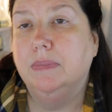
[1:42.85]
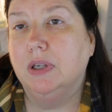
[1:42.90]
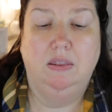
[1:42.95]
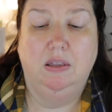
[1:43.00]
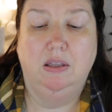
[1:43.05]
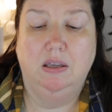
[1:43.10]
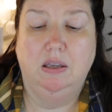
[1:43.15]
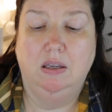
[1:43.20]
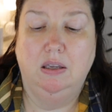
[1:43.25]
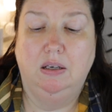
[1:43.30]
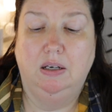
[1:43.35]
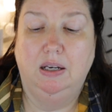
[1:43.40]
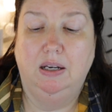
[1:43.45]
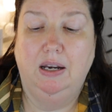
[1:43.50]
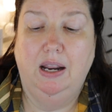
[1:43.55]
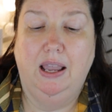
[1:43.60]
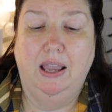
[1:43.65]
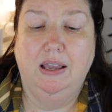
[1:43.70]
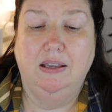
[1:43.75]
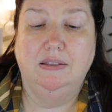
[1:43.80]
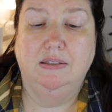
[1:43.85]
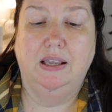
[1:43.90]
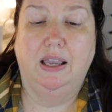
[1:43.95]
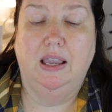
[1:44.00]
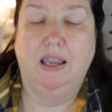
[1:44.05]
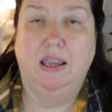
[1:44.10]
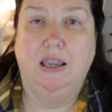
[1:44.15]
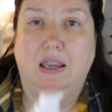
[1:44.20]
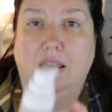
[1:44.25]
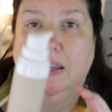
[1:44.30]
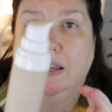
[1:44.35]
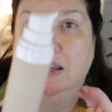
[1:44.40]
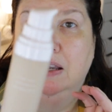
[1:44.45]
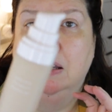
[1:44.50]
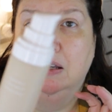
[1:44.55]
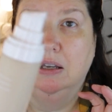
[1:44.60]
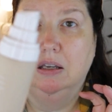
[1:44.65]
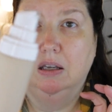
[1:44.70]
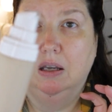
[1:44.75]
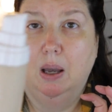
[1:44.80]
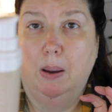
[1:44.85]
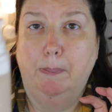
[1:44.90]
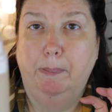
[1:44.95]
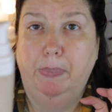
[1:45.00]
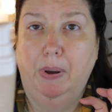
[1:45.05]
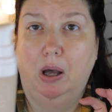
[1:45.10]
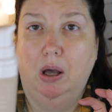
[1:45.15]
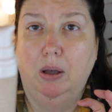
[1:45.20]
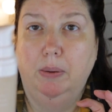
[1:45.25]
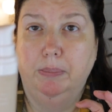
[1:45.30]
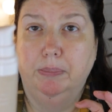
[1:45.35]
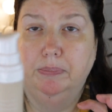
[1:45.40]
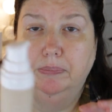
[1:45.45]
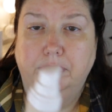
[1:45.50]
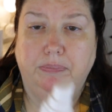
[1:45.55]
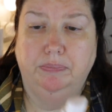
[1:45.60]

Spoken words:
And then it has a pump.